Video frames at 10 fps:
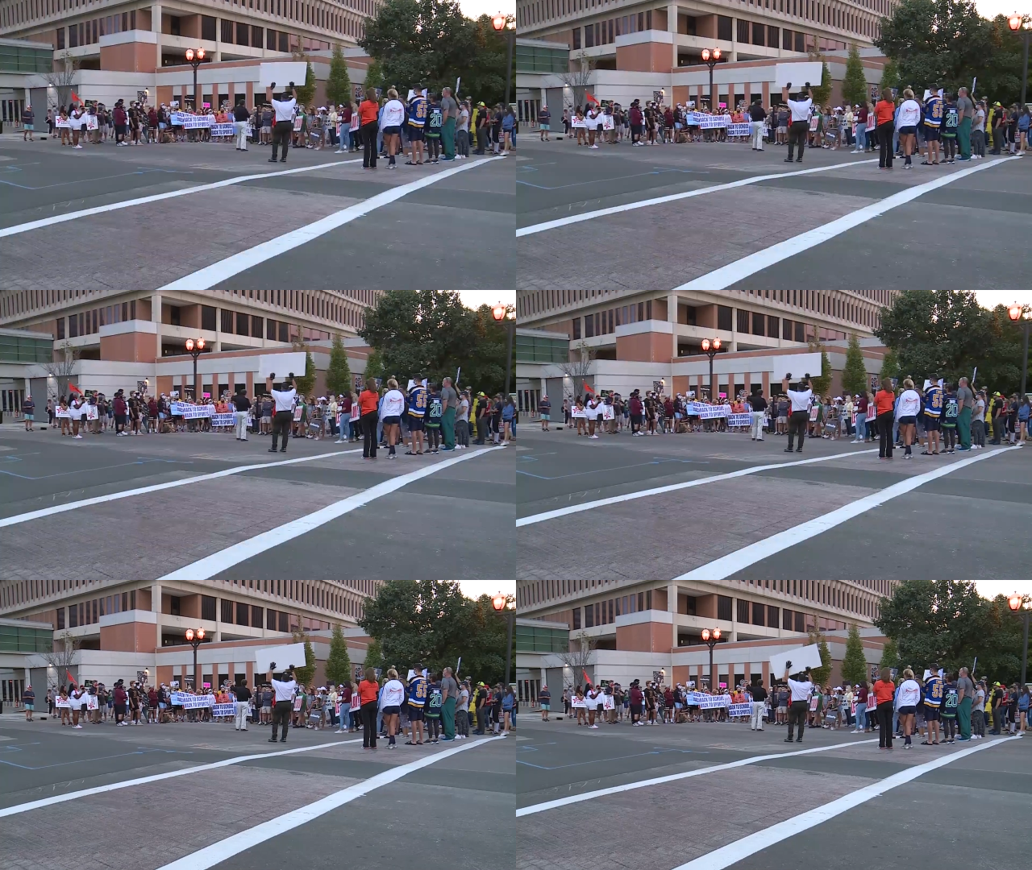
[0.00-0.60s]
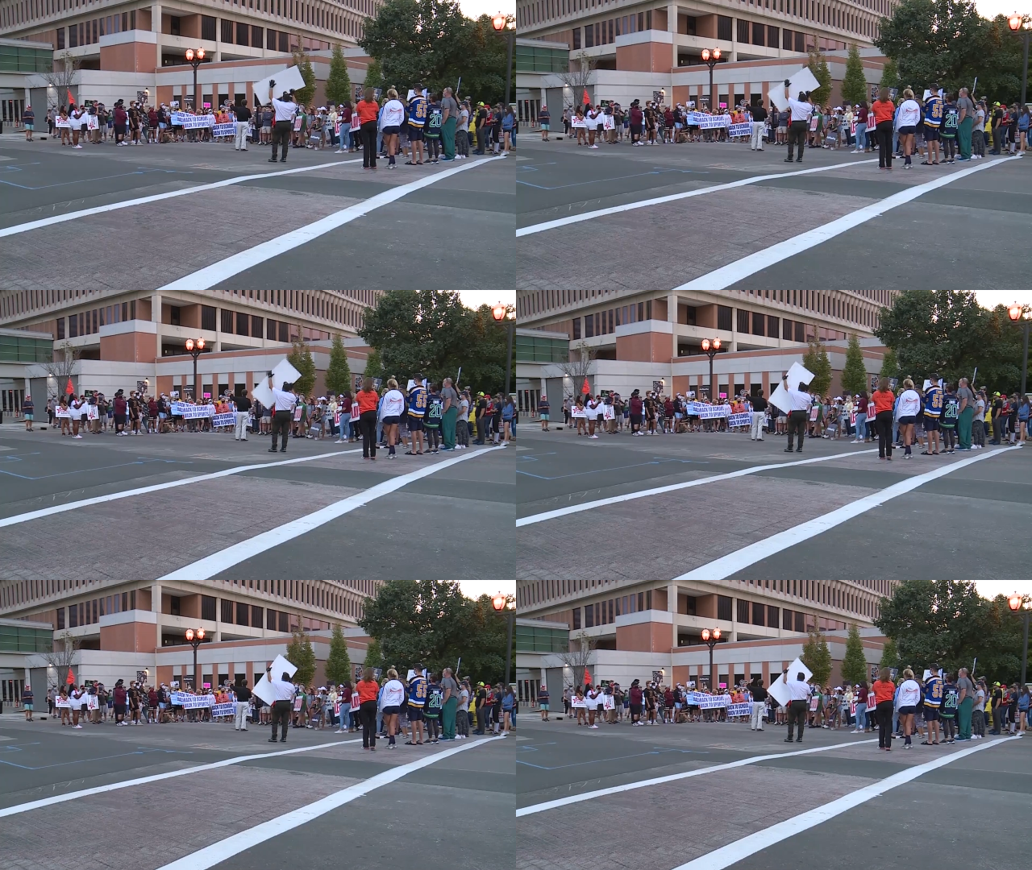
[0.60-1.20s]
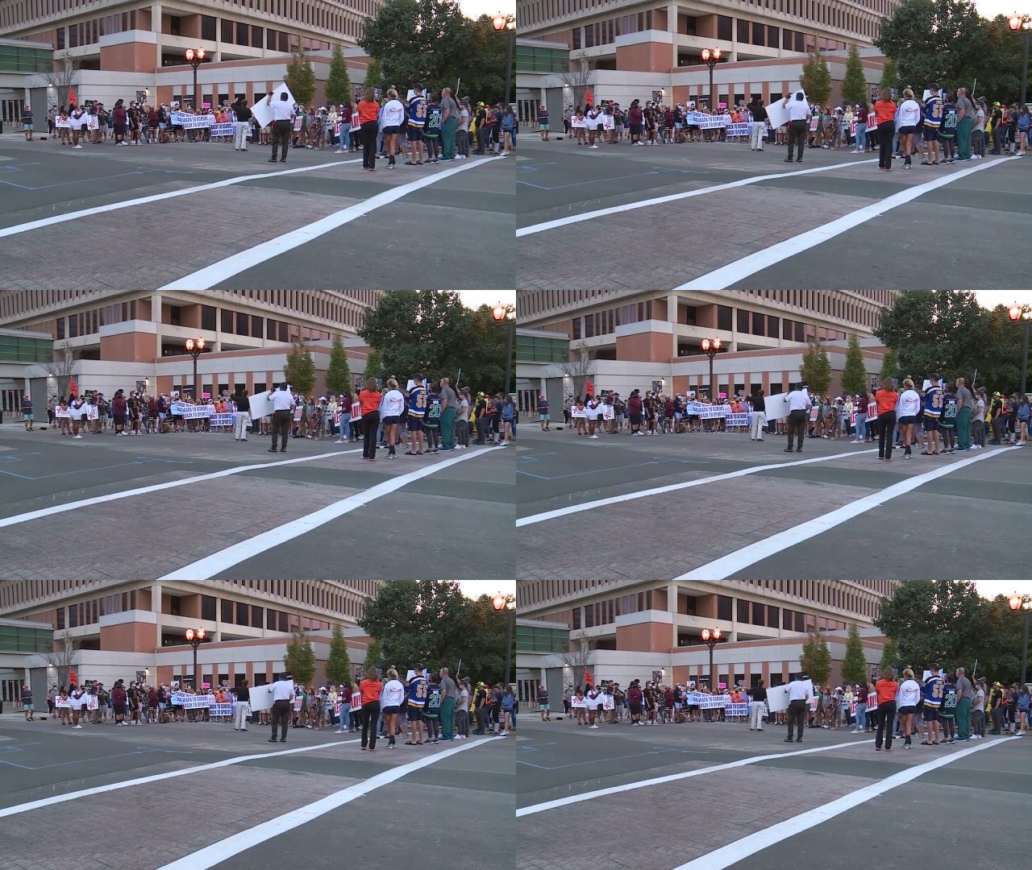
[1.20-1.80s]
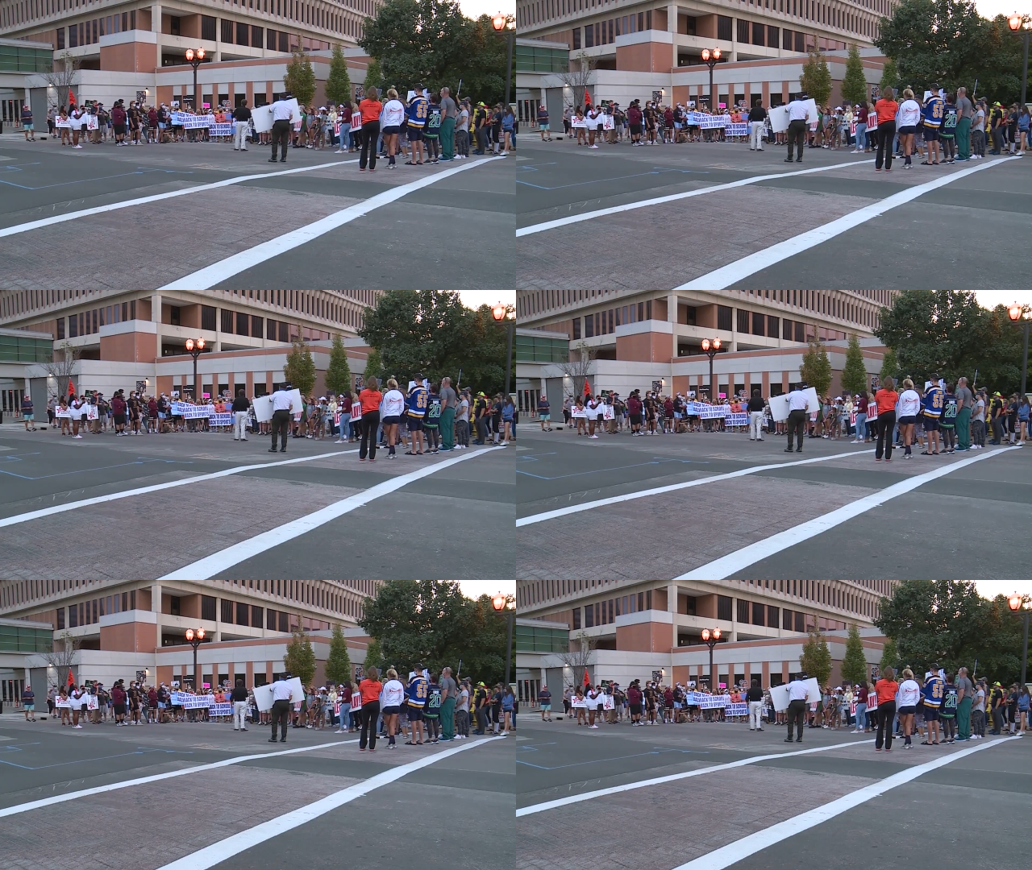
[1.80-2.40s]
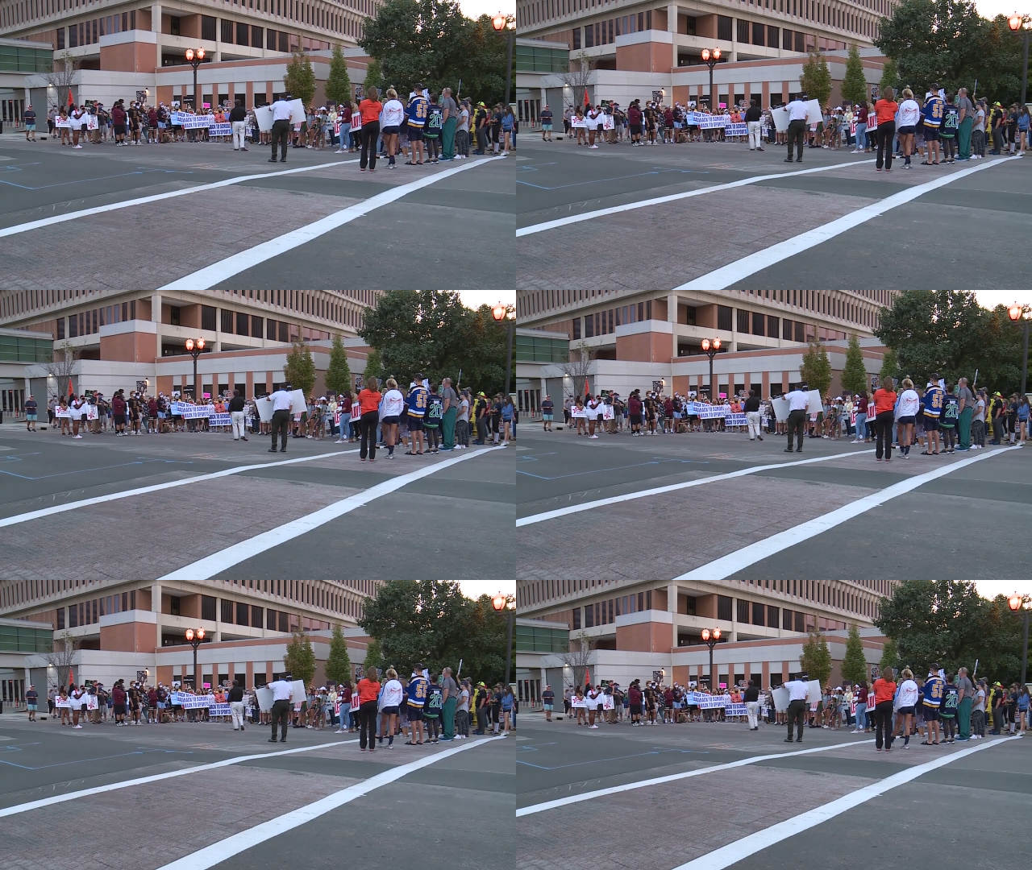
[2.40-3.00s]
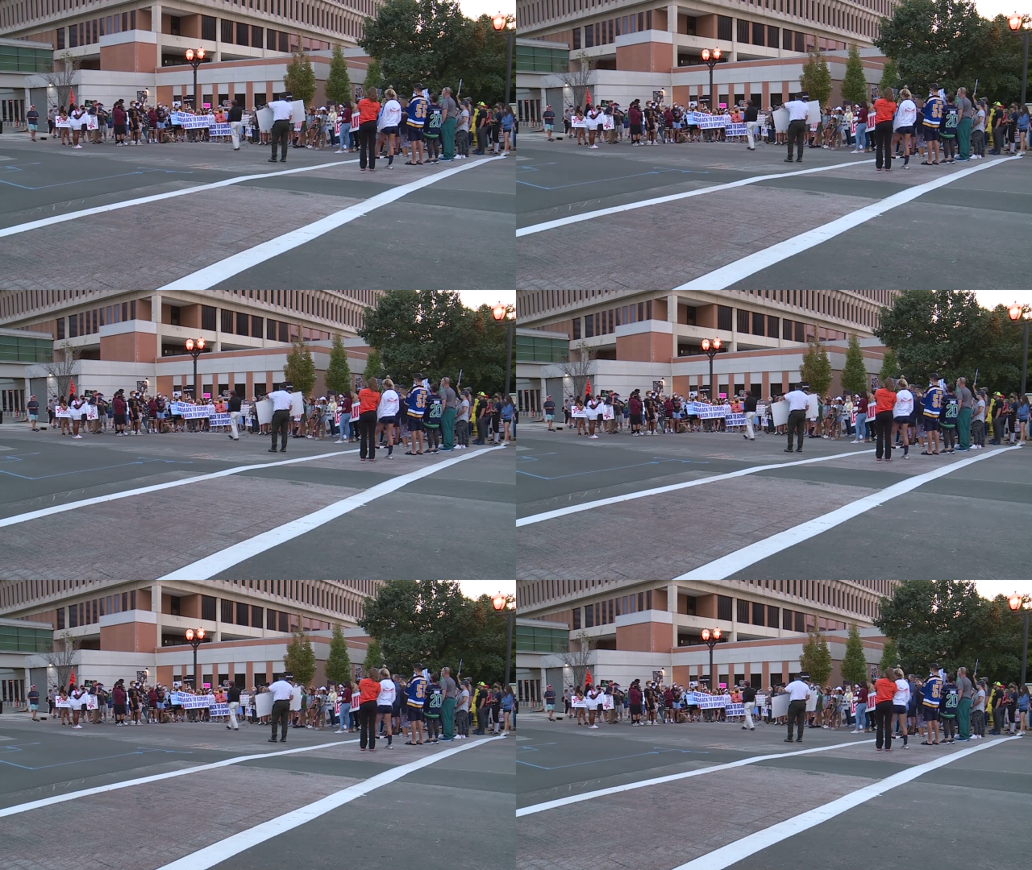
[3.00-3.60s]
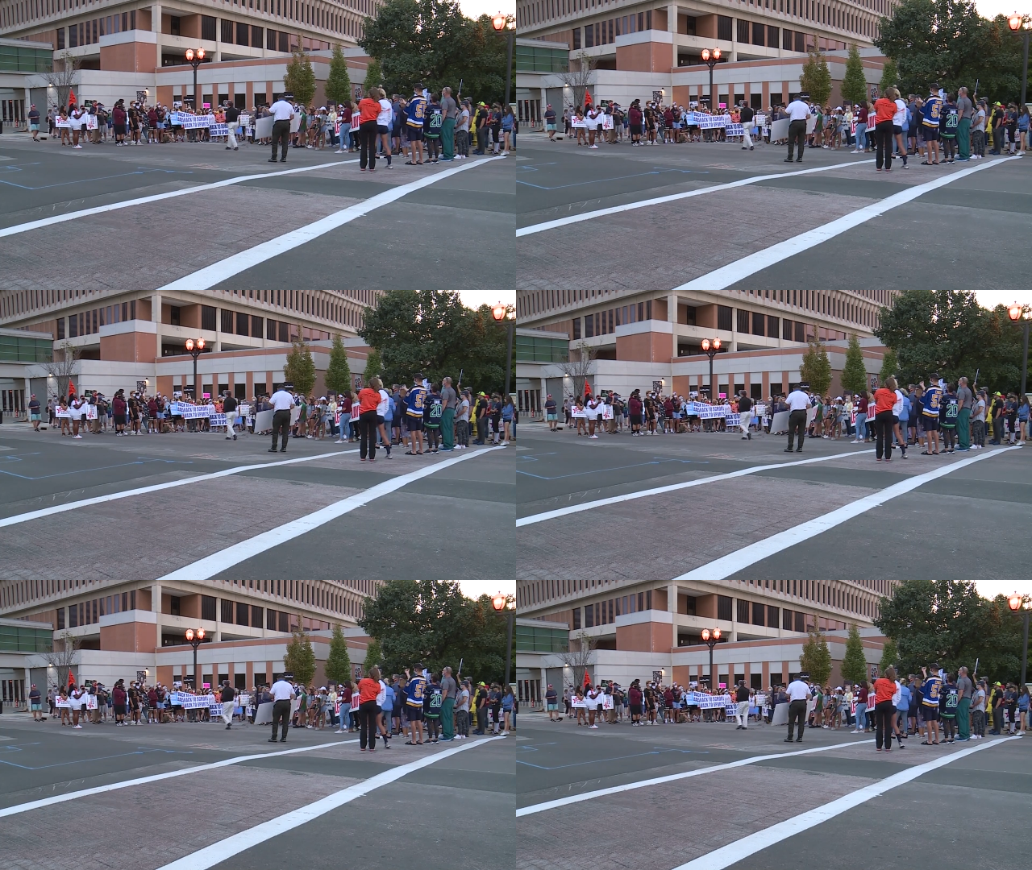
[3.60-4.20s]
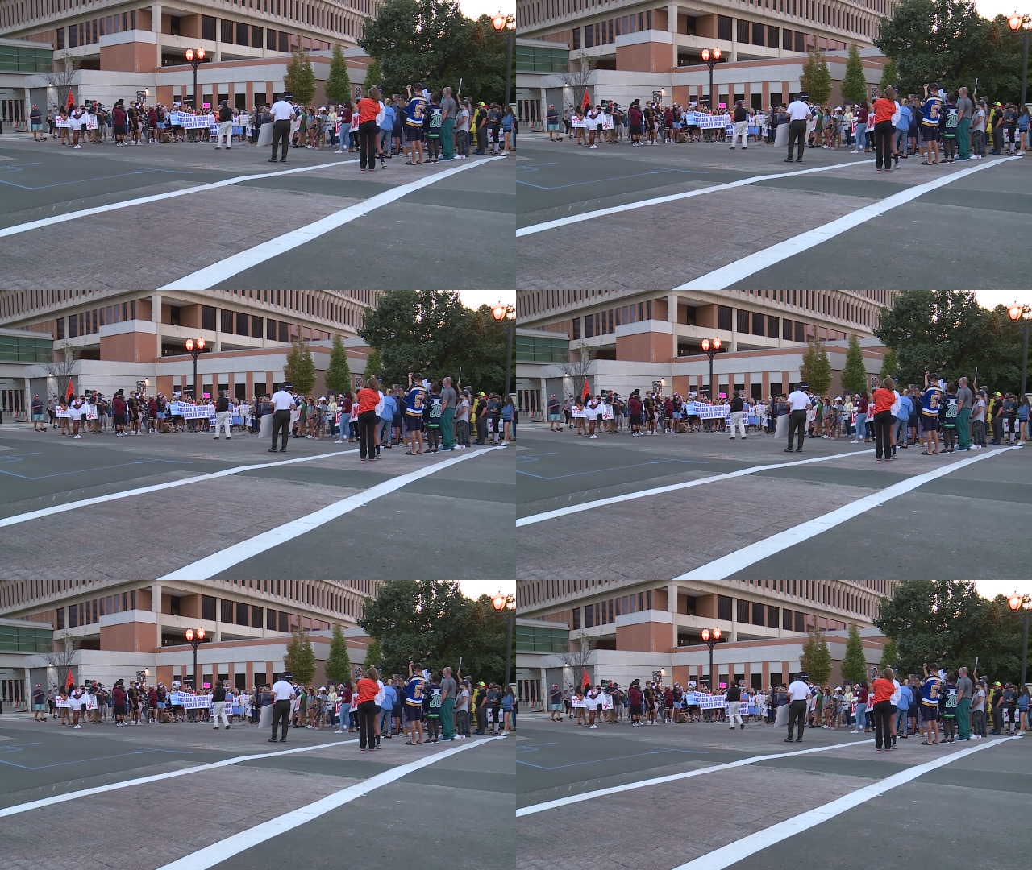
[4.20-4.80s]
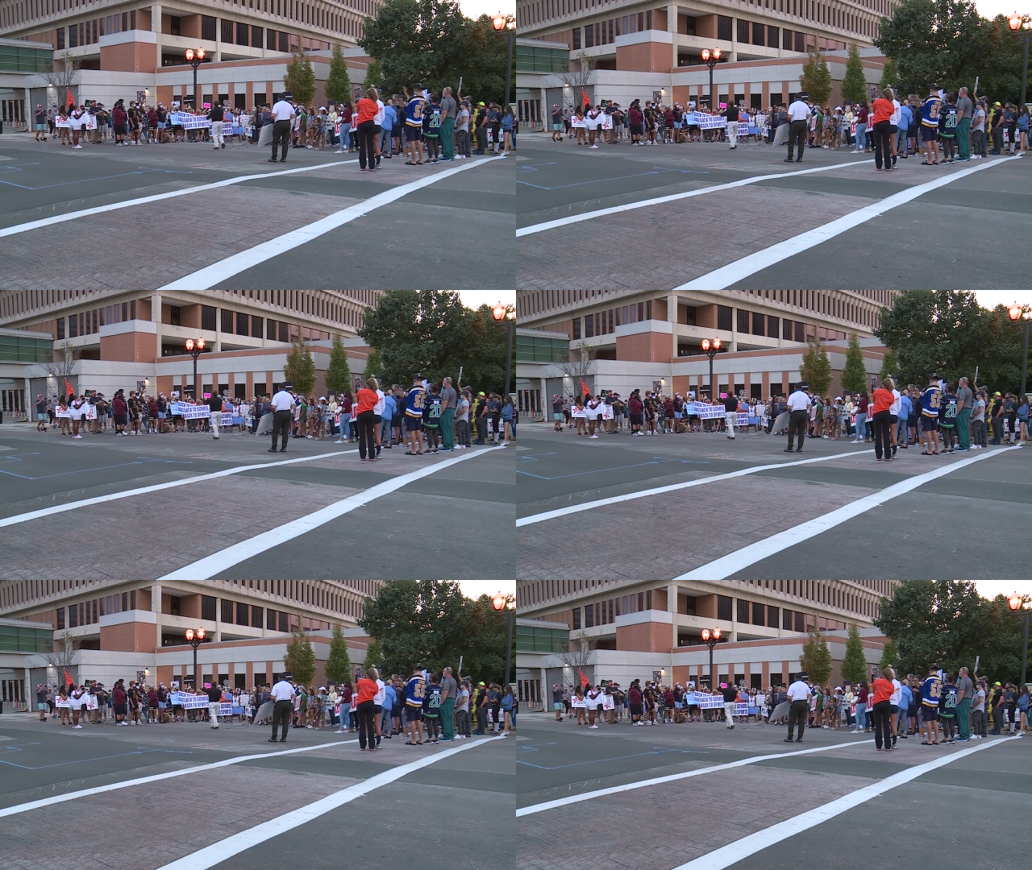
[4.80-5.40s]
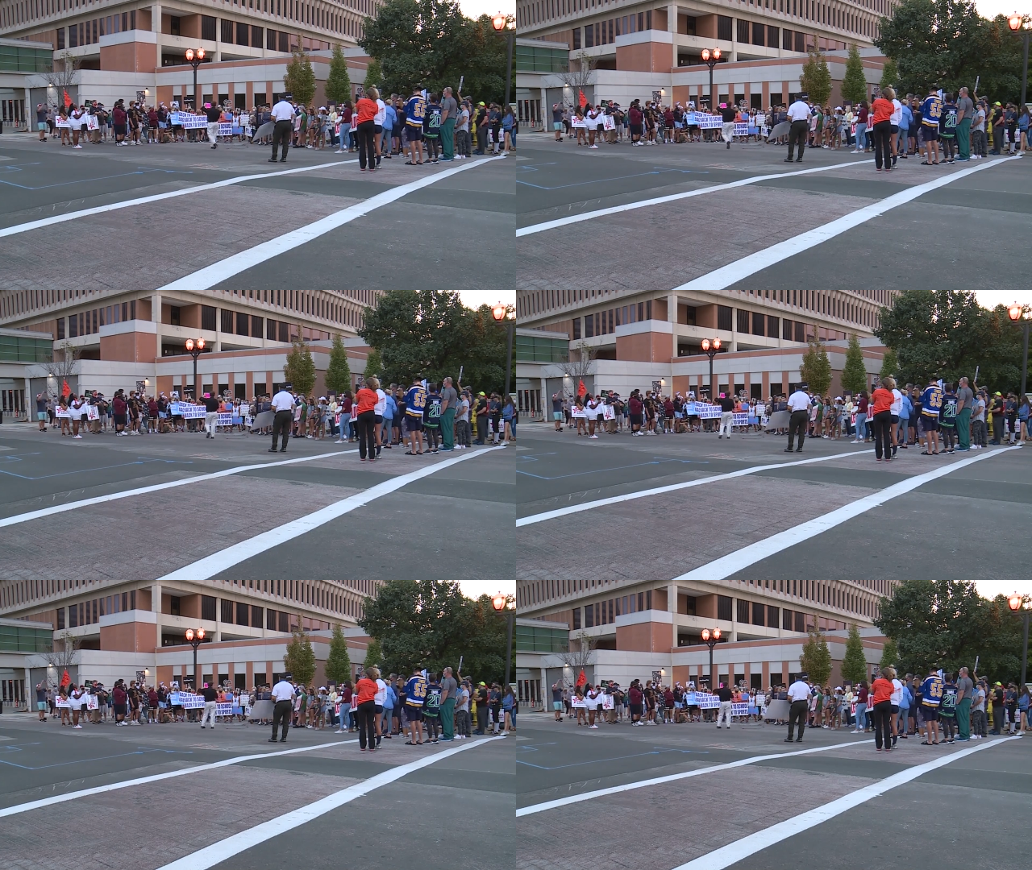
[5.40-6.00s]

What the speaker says: (no speaker visible)